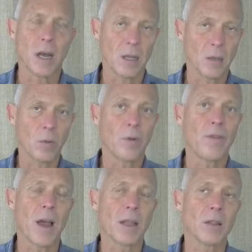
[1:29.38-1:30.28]
you will
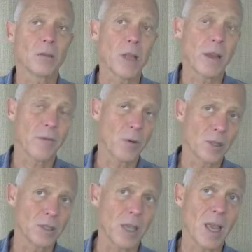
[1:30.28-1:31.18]
find those. Like, for
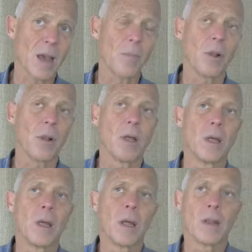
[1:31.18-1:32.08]
example,
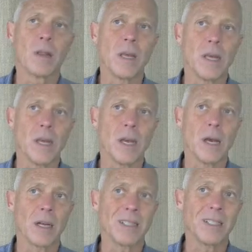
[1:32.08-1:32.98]
the
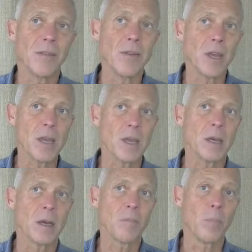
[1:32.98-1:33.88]
Divi
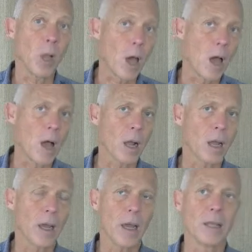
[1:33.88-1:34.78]
blog
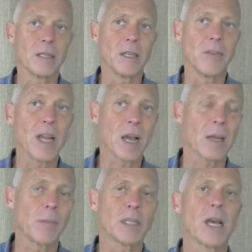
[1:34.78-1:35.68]
and Divi
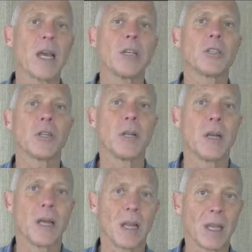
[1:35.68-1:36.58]
documentation
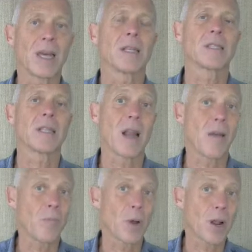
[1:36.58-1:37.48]
links that
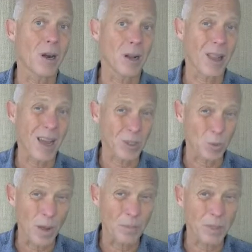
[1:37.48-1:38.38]
I've put on our class
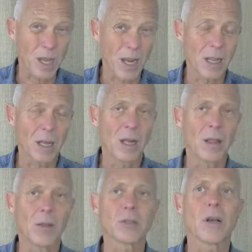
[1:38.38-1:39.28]
website,
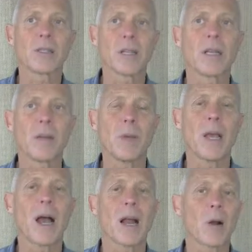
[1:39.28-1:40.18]
those all tend to be
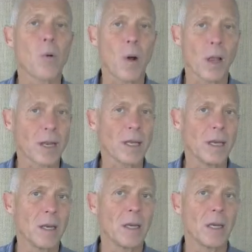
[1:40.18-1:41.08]
higher
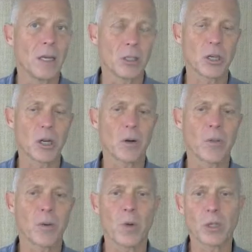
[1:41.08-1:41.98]
quality in general
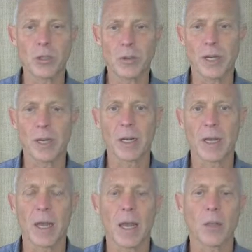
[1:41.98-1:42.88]
than what you get
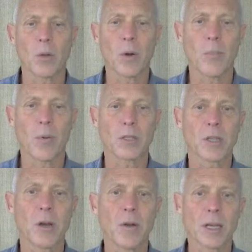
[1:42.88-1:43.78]
at the WordPress
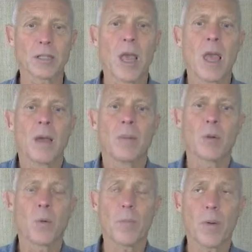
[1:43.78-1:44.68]
Codex. But
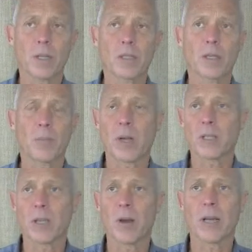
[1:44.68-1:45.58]
the
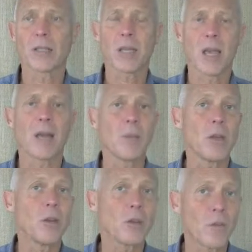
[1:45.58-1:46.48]
WordPress Codex can be
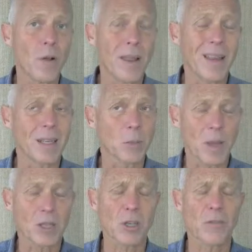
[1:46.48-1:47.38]
useful, and
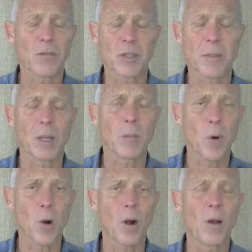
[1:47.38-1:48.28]
especially for some of the
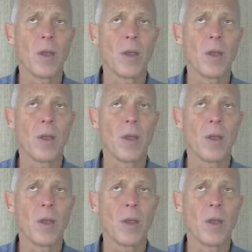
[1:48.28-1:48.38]
more